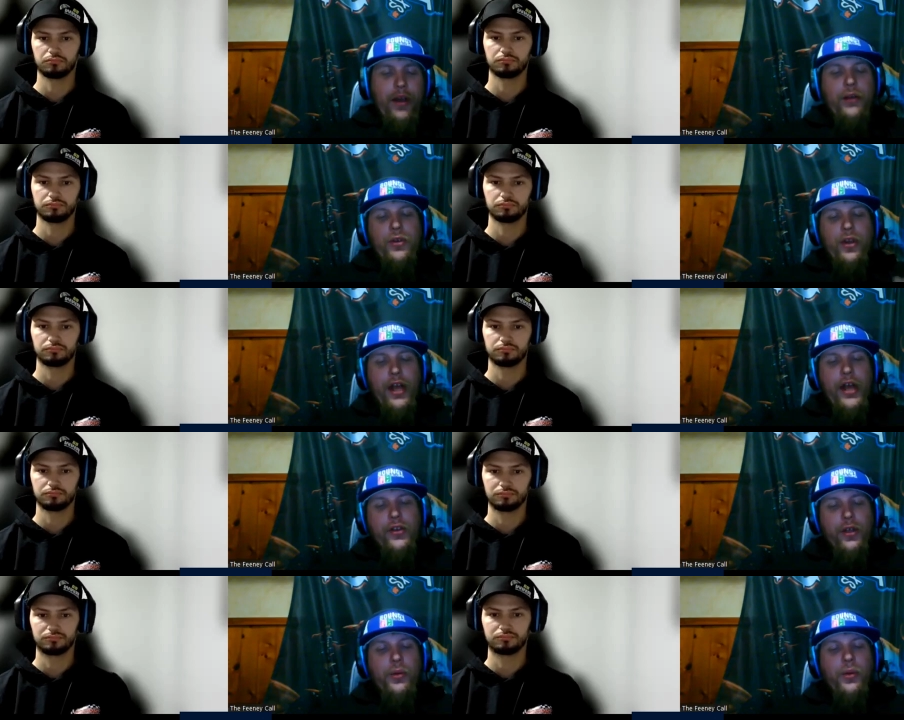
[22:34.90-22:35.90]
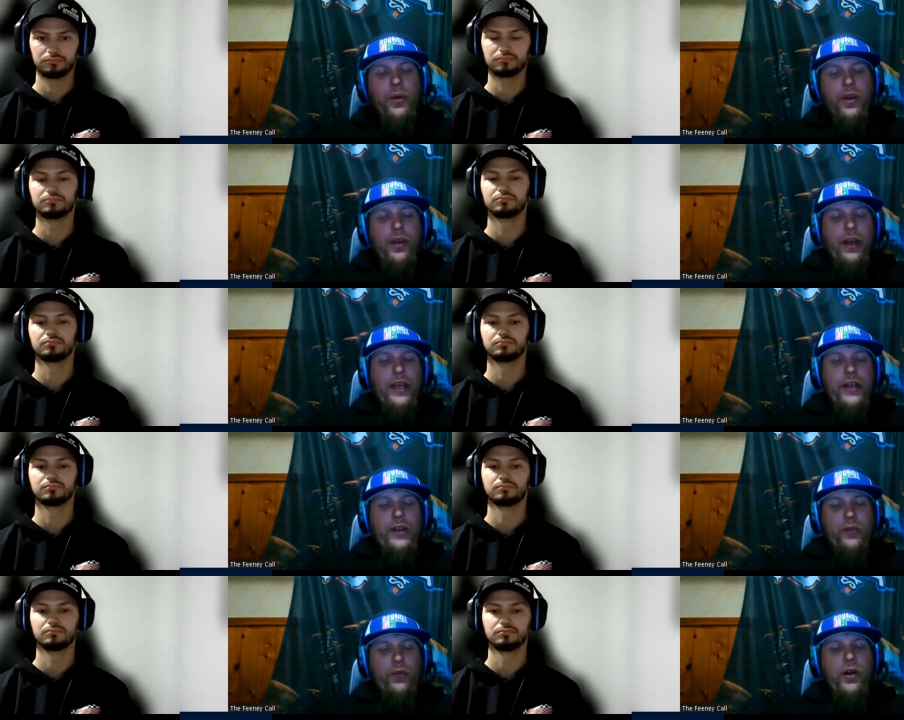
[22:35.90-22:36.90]
Speaker 1: found I was going to ask you
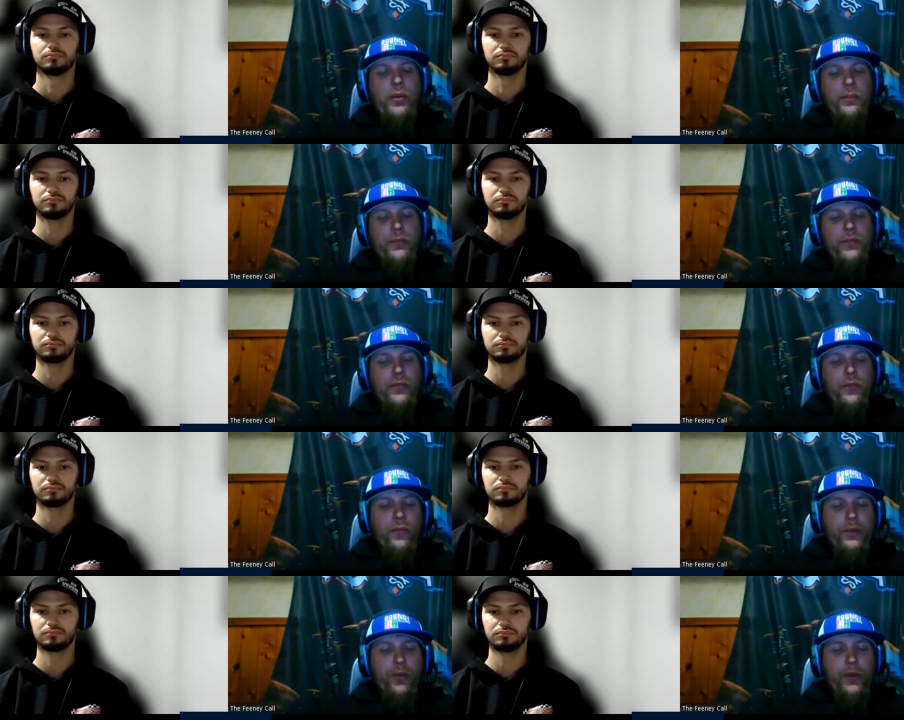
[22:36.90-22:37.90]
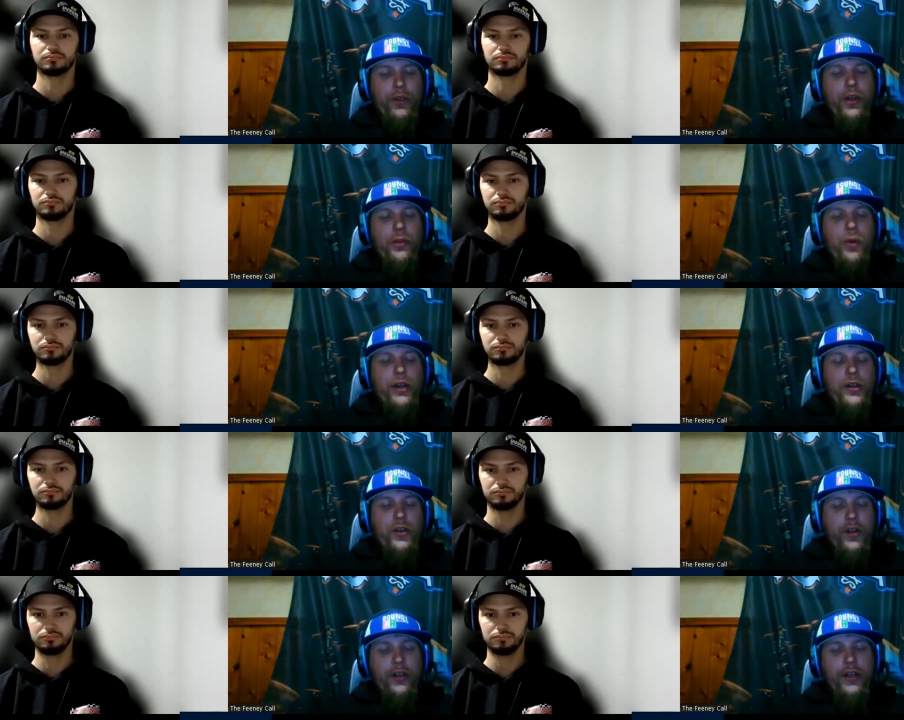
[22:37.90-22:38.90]
is from one of your good buddies
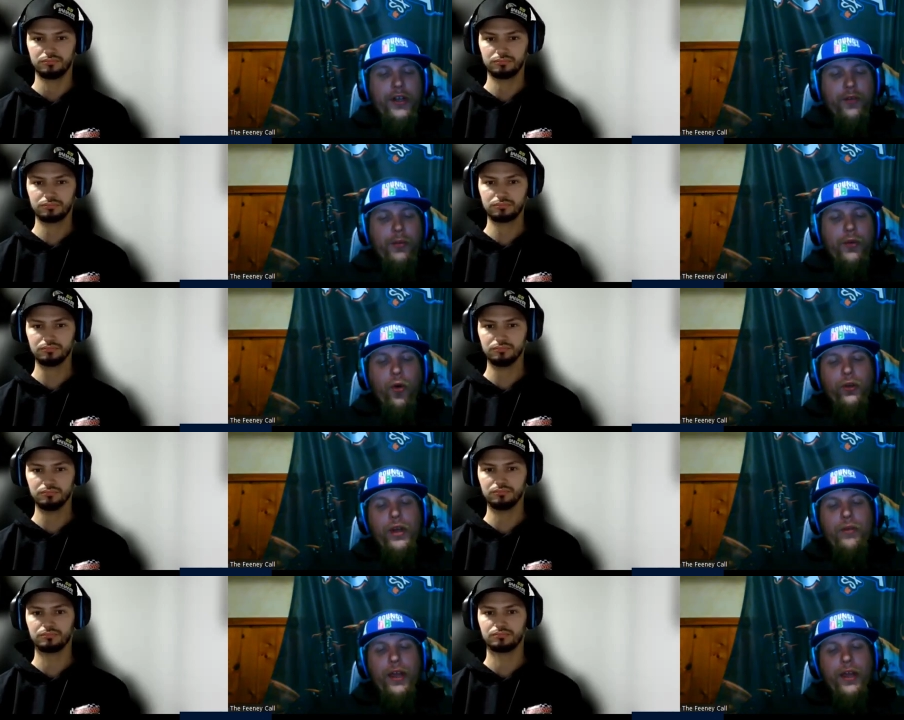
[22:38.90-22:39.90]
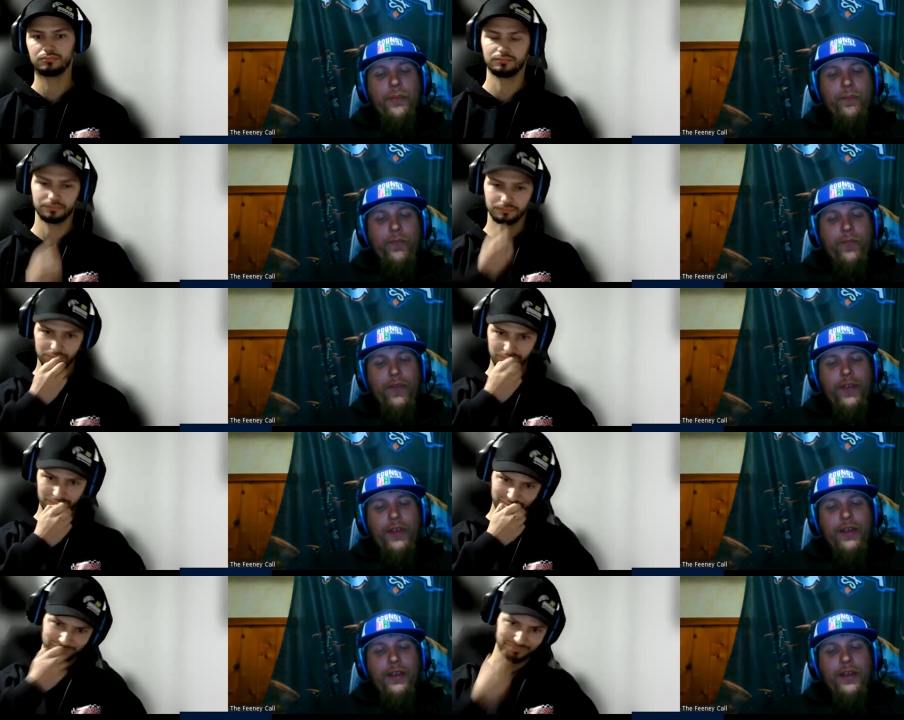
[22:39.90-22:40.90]
here. It's from Colton Everingham
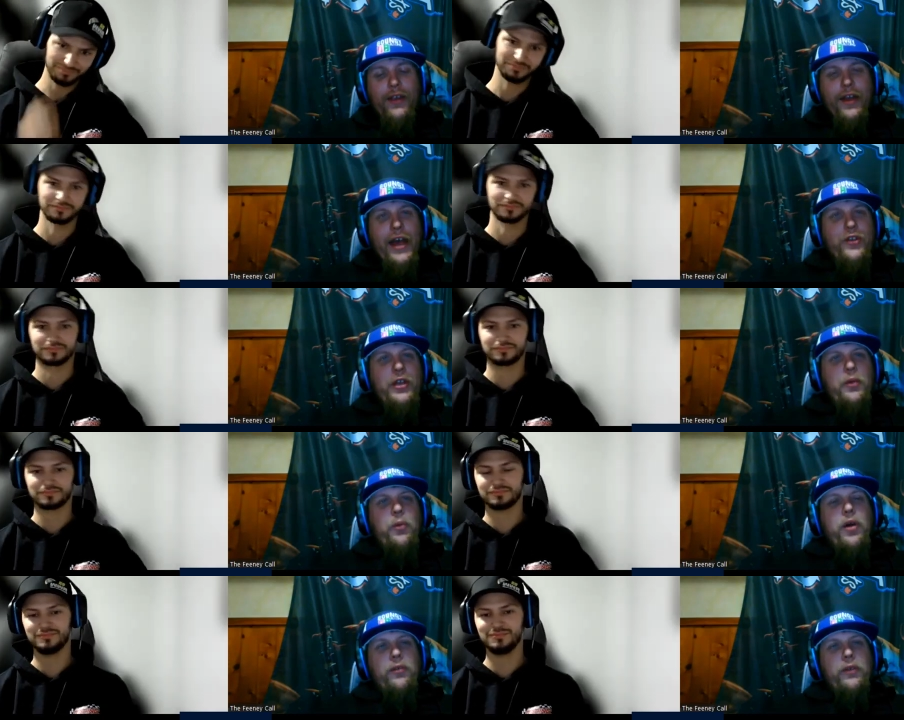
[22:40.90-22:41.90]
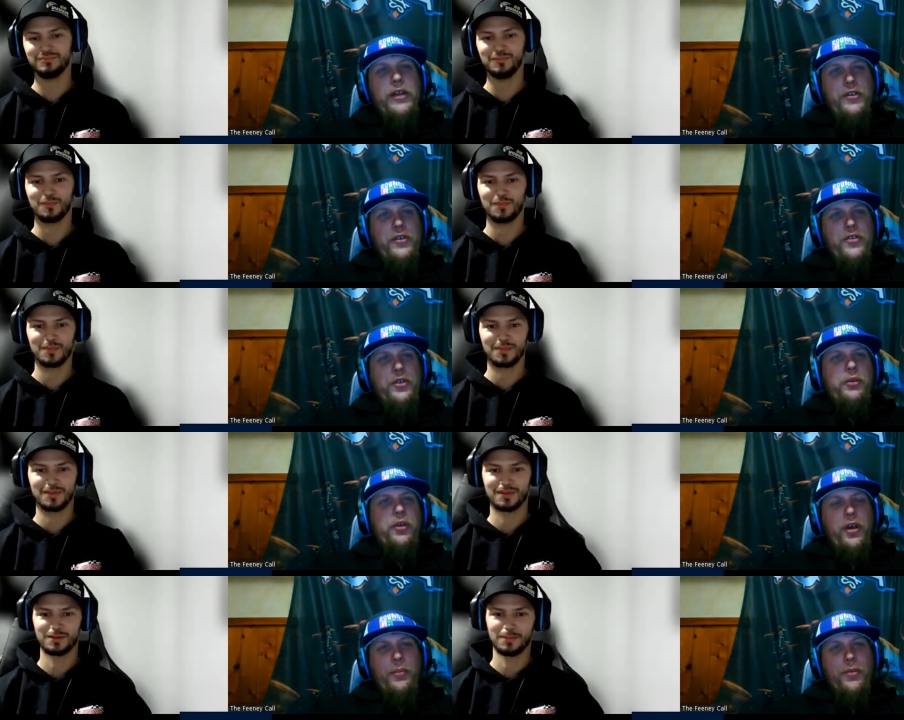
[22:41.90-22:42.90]
asking what racers you
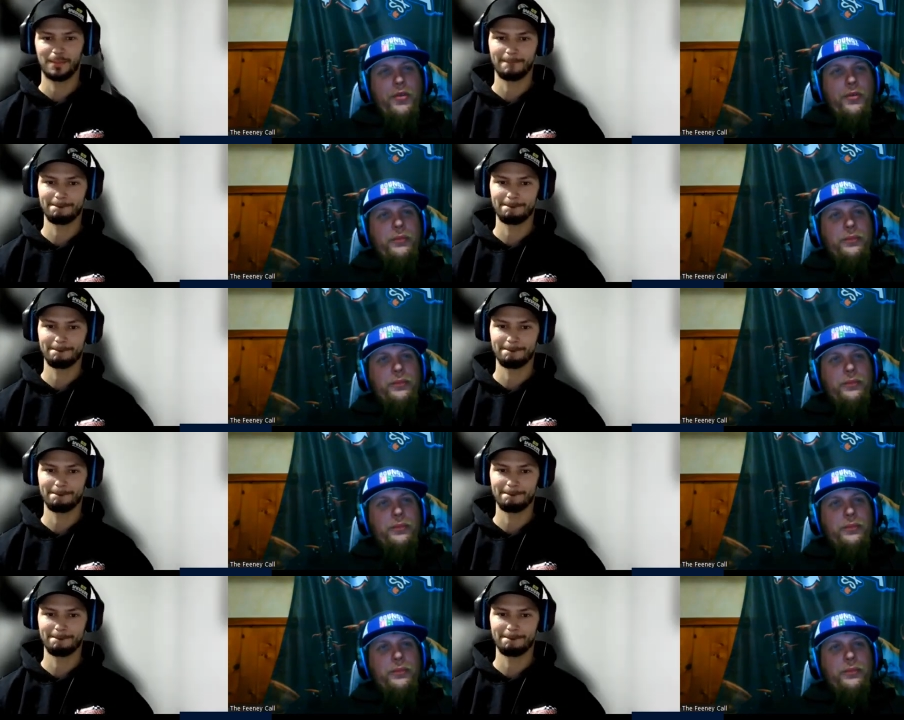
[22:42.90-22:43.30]
look up to.